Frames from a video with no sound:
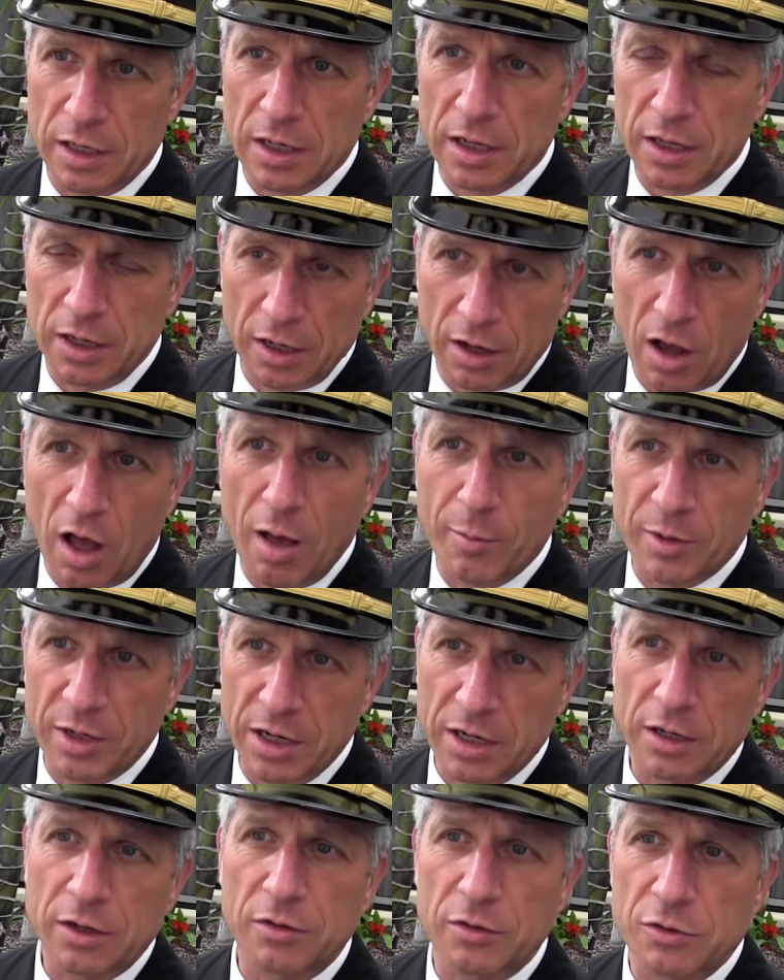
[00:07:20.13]
in
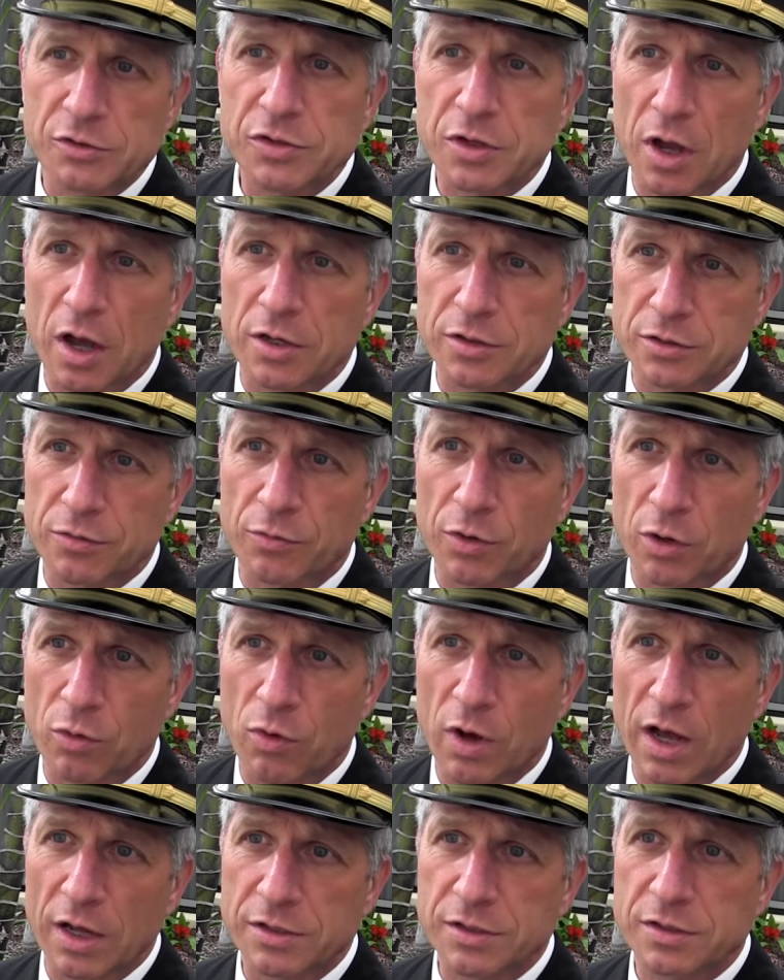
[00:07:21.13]
accommodating those kinds of
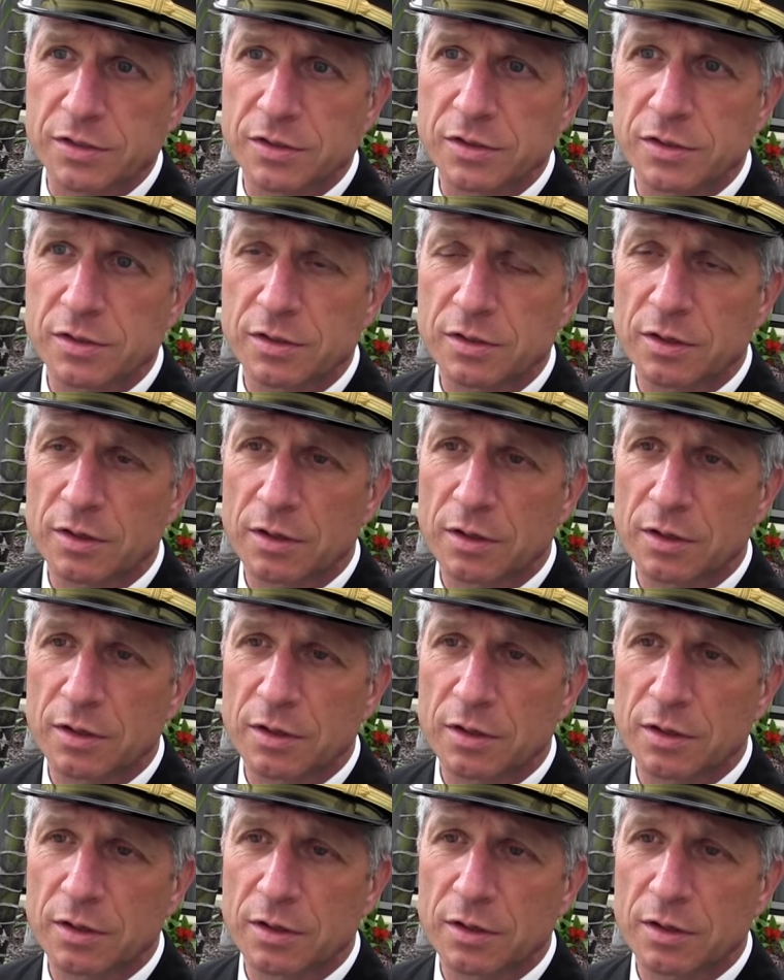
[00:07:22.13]
requests.